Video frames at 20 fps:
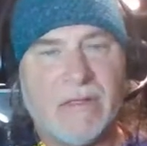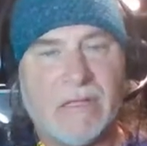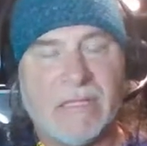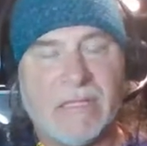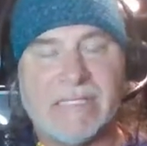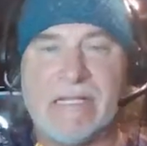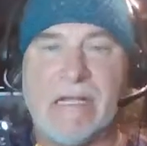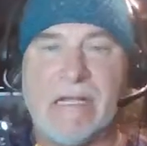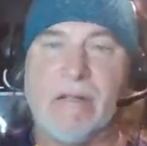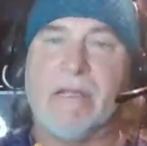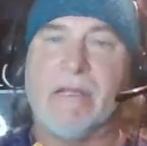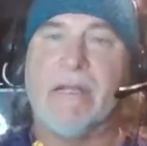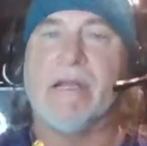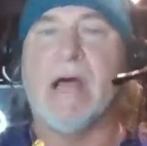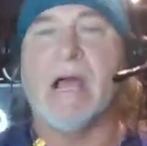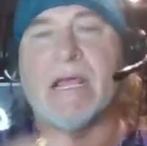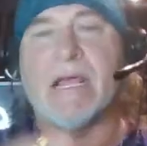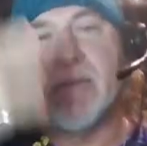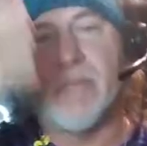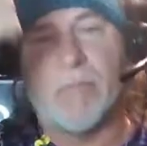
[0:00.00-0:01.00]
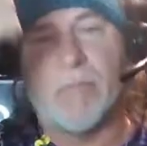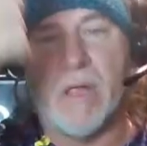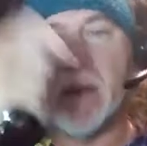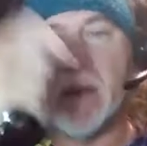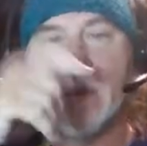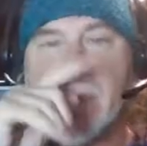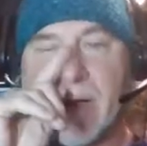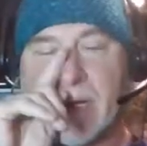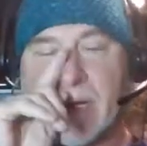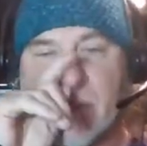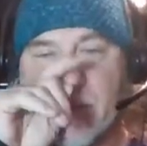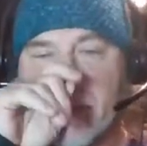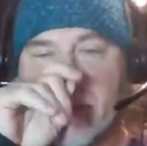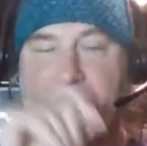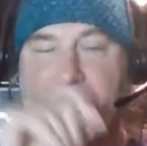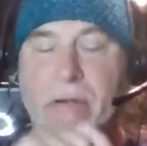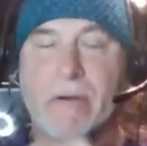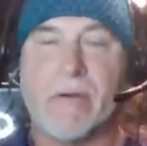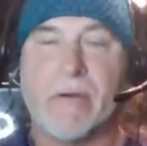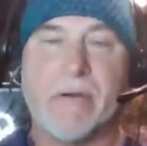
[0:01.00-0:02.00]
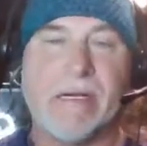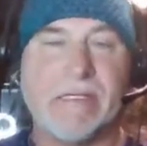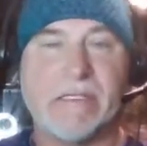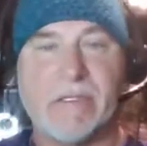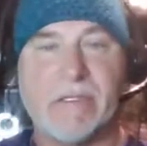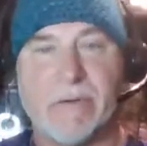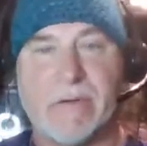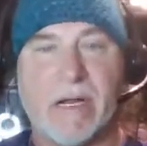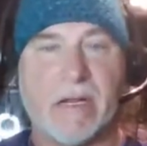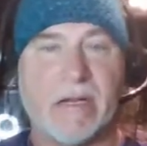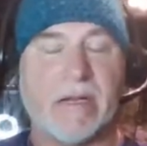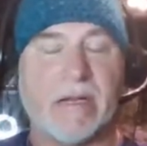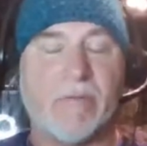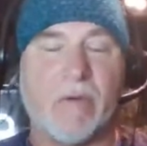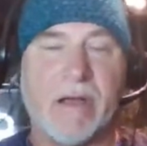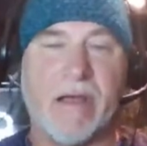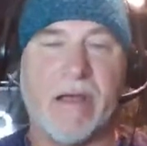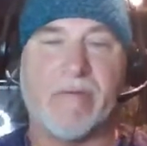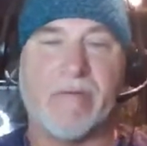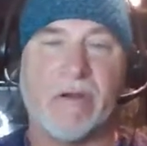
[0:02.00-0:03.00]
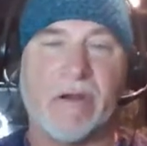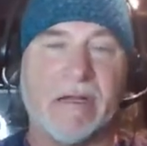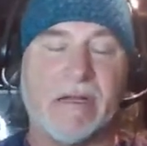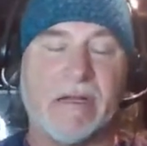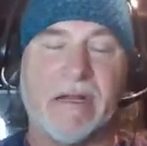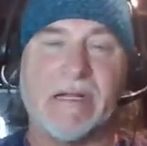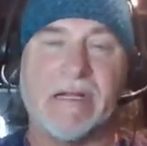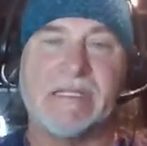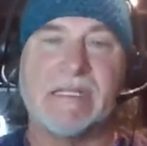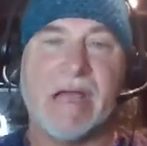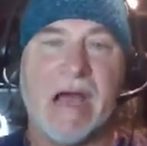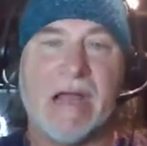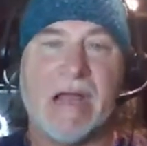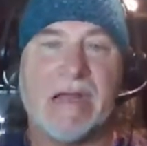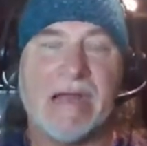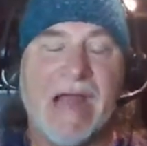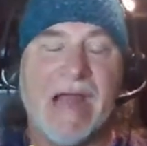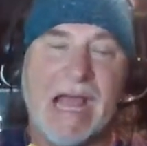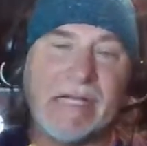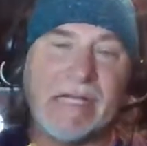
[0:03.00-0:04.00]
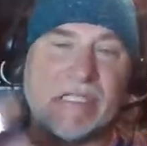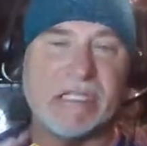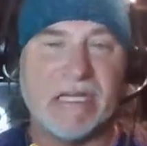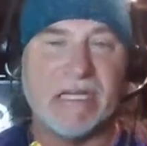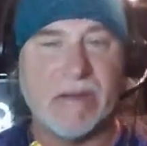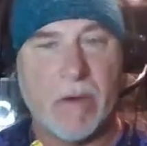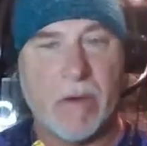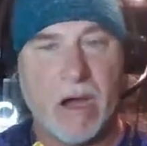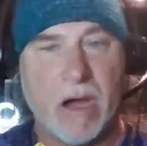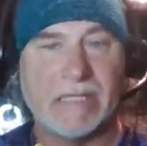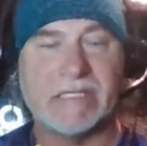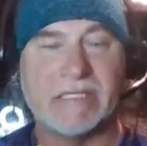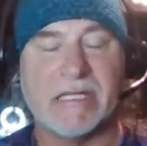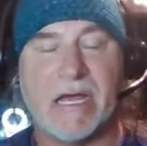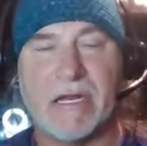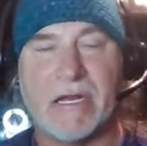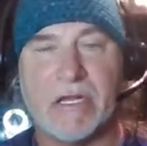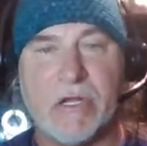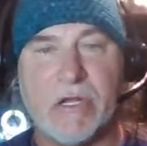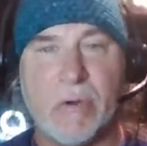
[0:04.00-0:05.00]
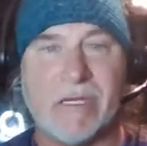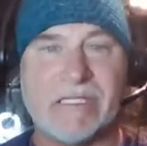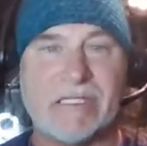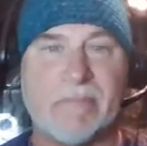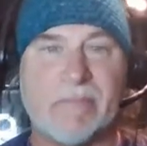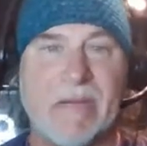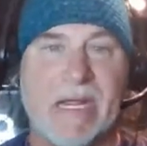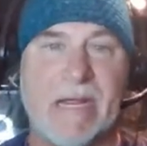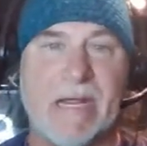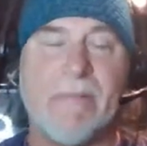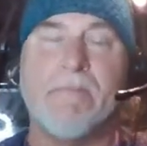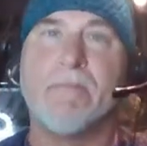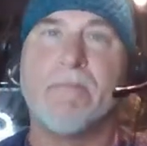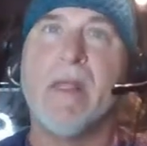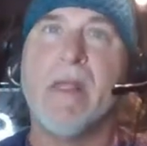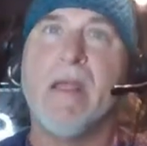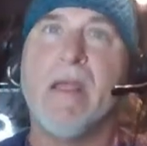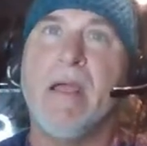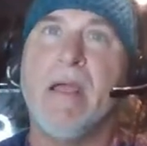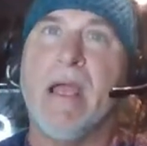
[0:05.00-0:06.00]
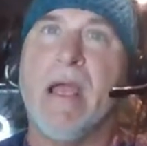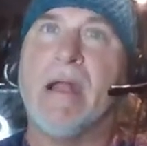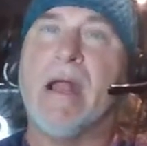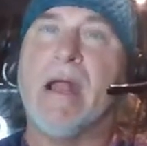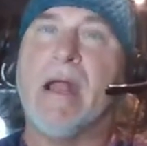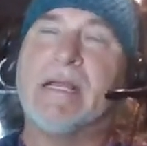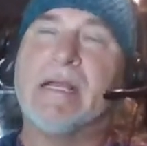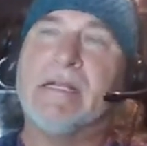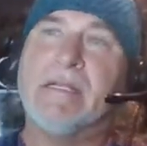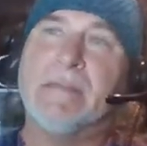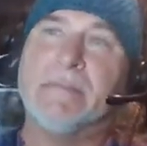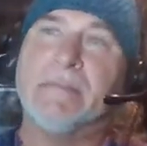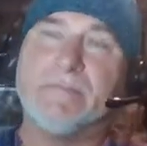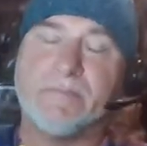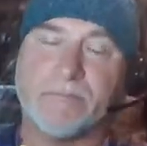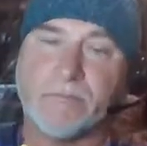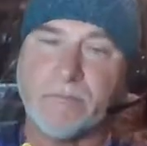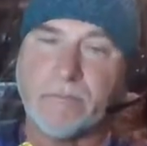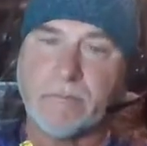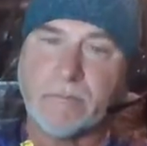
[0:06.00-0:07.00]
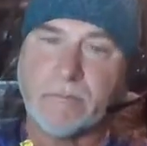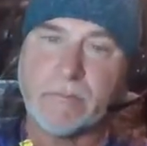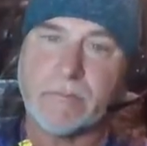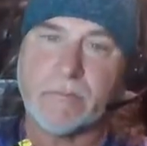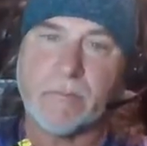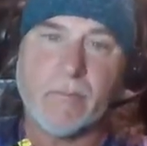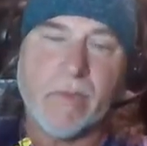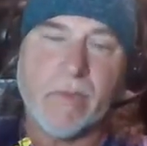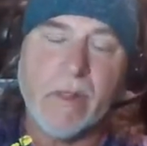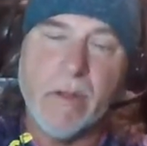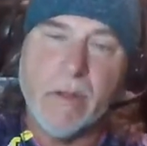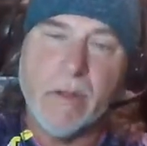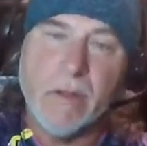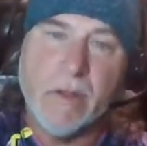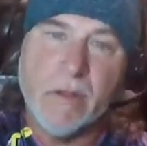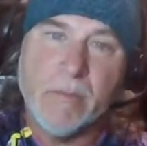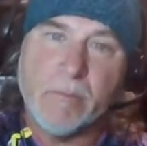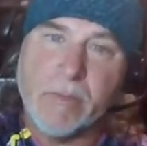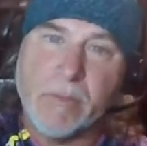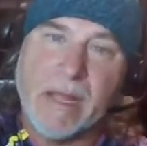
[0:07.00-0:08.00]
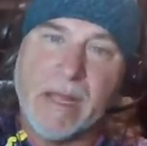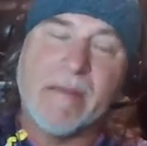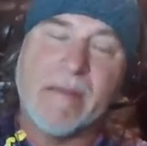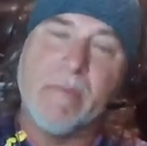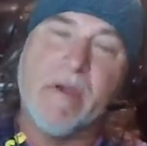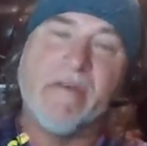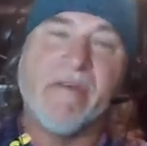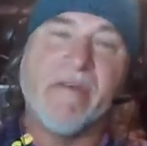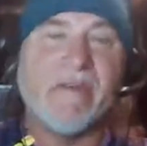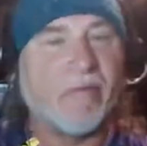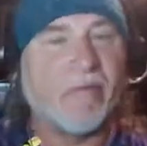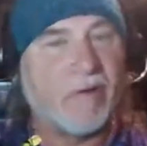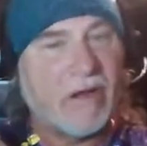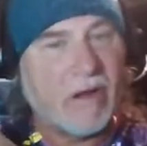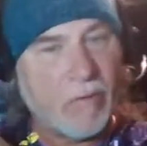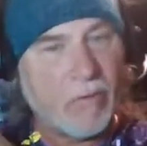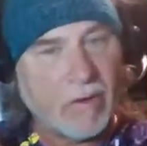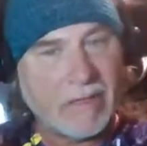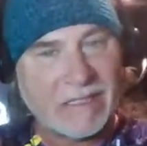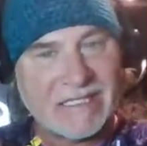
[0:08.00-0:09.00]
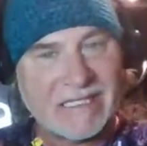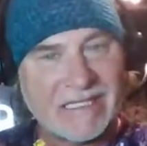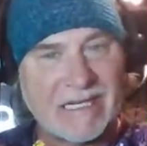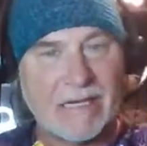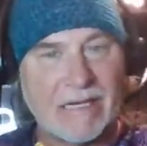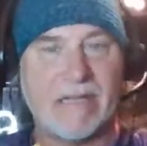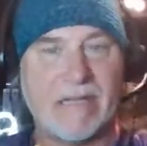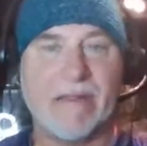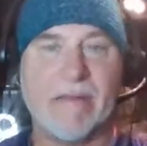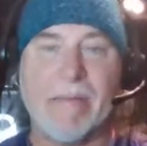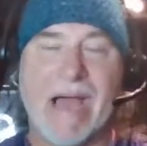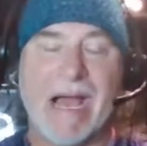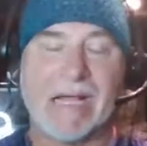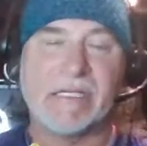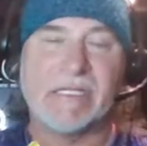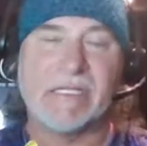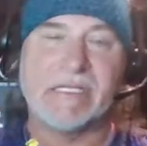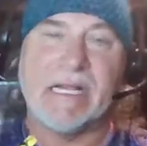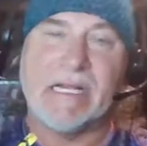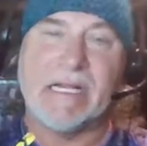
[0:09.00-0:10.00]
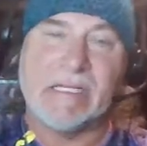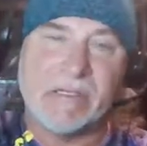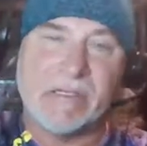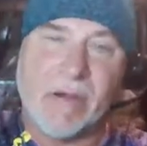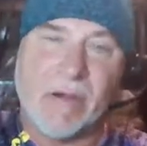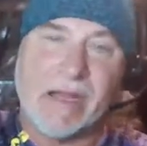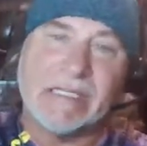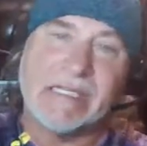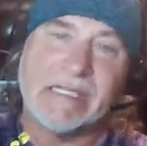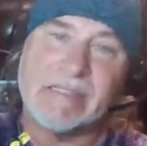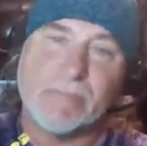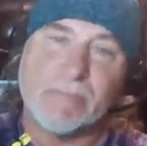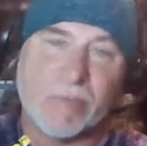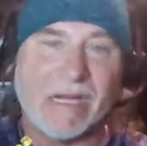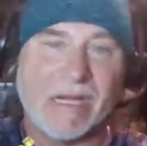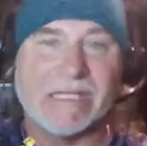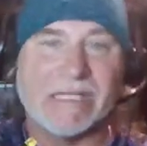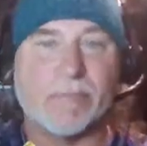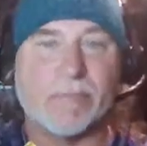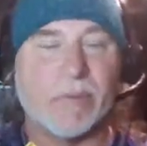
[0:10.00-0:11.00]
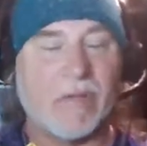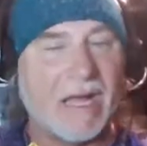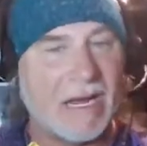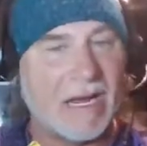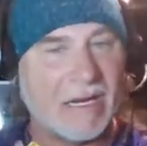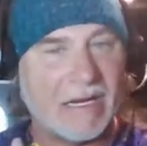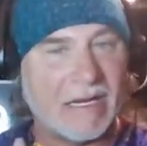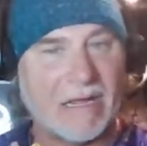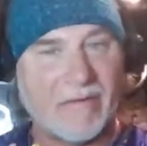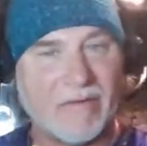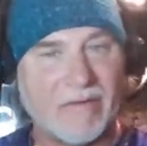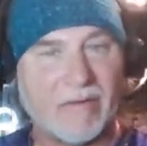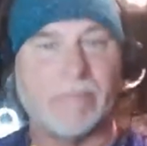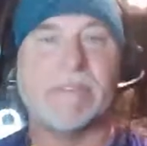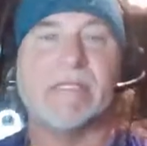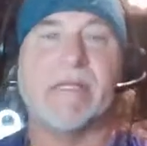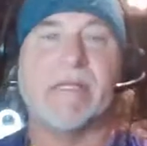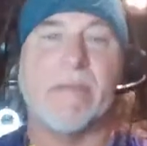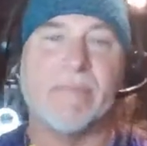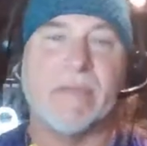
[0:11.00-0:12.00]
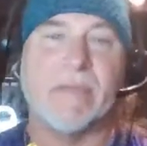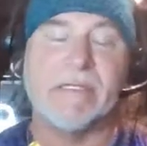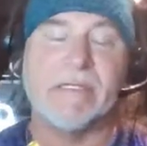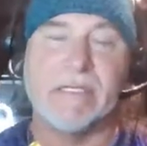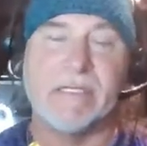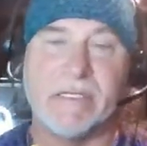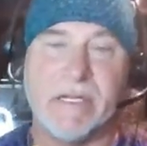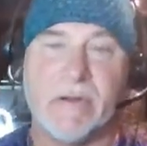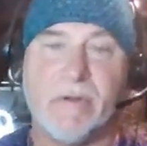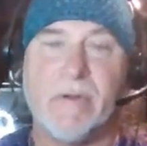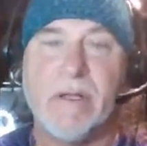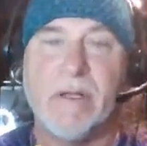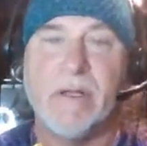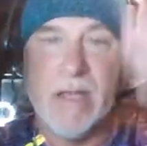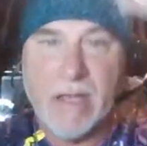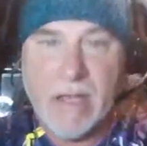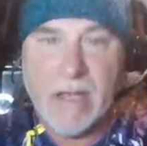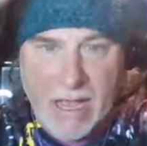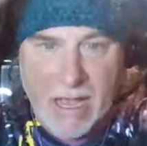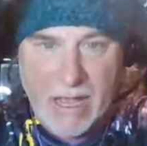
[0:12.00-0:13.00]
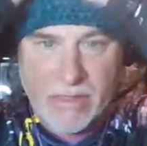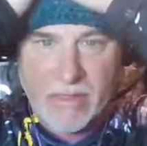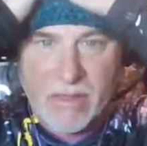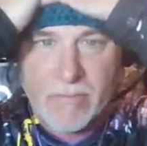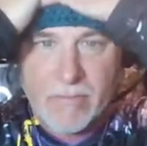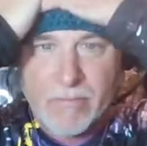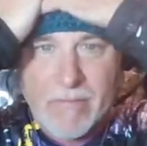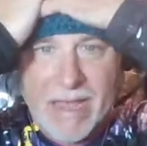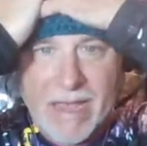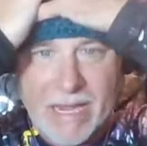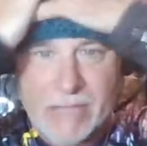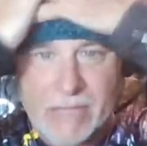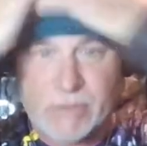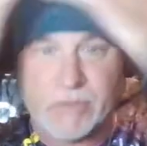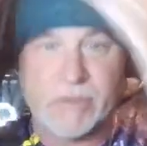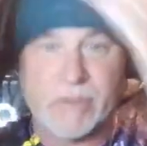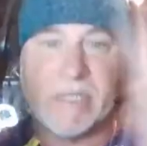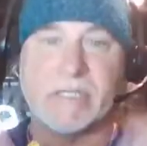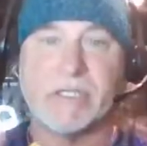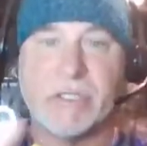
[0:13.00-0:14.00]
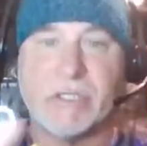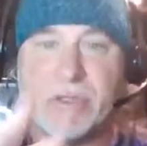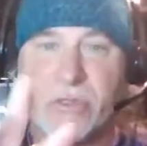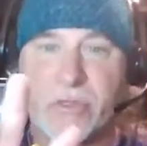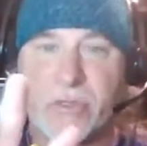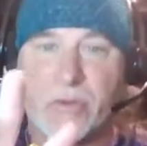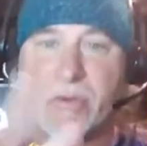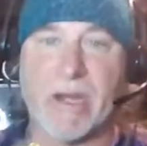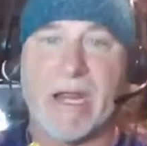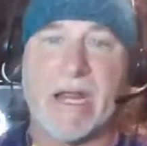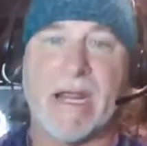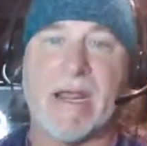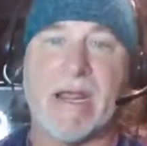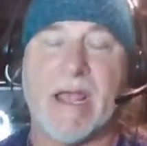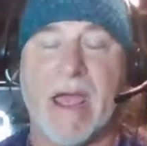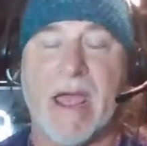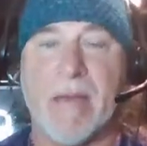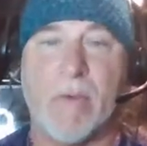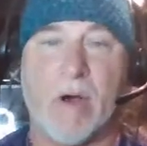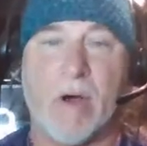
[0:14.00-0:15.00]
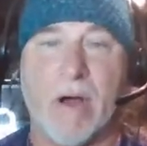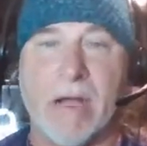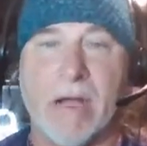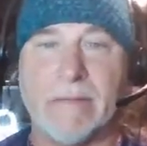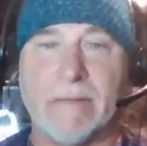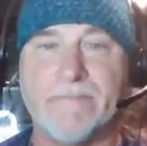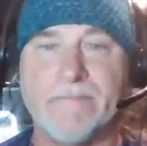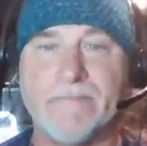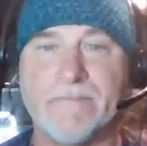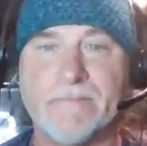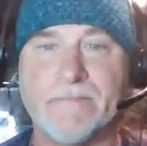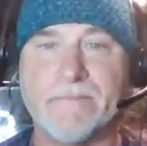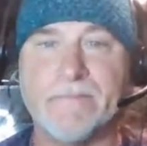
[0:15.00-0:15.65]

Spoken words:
ceiling. I can plug my computer into it. It's got an HDMI. It's got a USB. And I can play a movie for anyone that's sitting in the back seat. So I just press play to give them something to do. And The Matrix 3 came on.